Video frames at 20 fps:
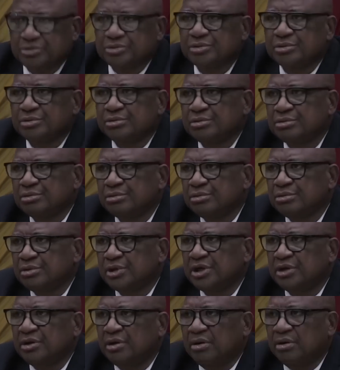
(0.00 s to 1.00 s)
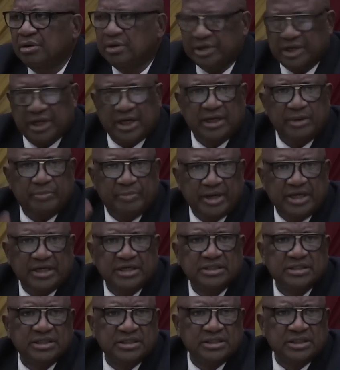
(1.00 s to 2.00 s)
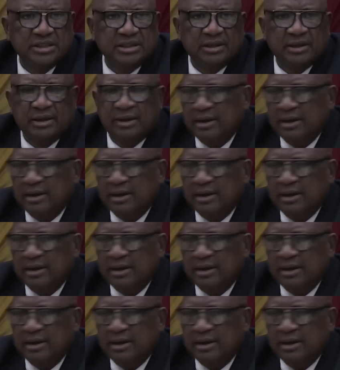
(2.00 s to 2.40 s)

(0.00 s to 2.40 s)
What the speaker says: to, you know, really penetrating